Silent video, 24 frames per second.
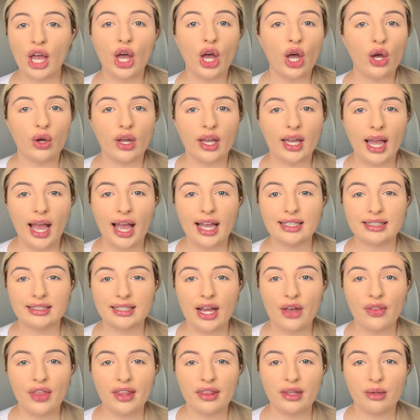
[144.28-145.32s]
Okay guys,
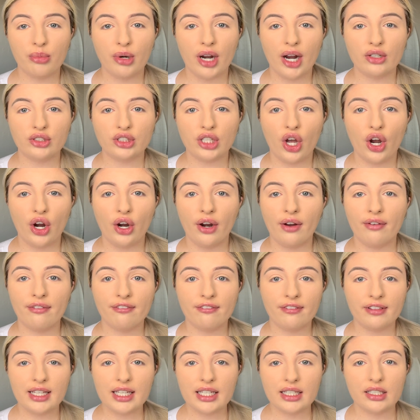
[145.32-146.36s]
now that the brows are
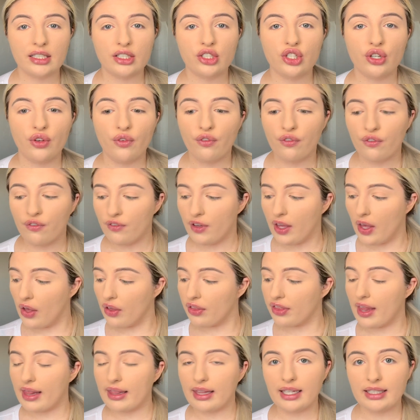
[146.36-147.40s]
fleeked to
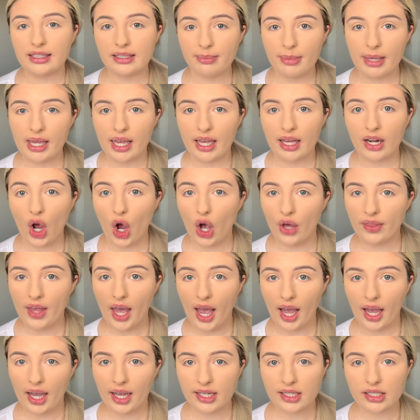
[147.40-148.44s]
filth, let's begin on the
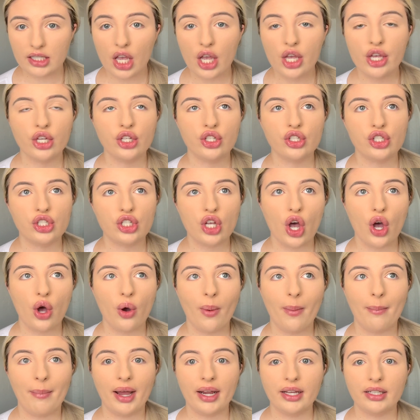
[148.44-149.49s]
eyes.
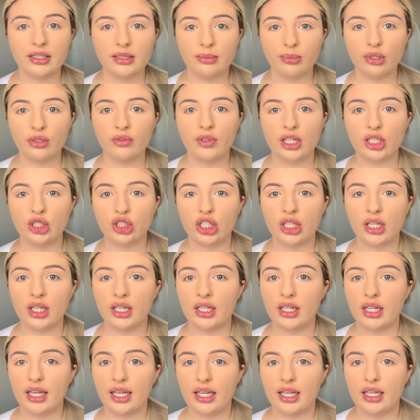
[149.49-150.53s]
So my
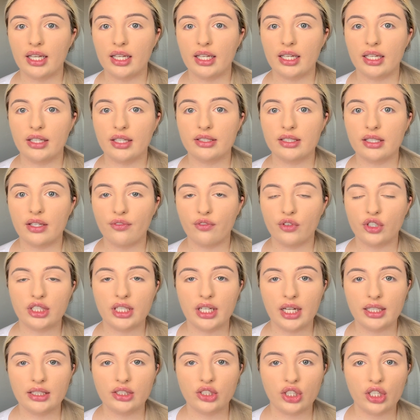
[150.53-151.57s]
inspiration is for
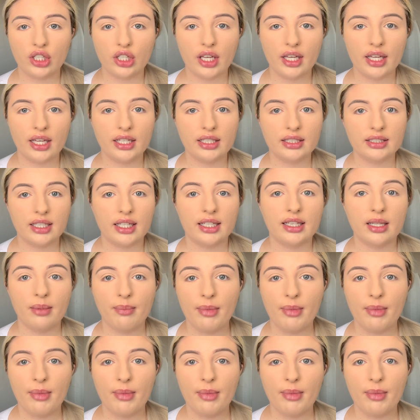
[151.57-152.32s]
today's look is like the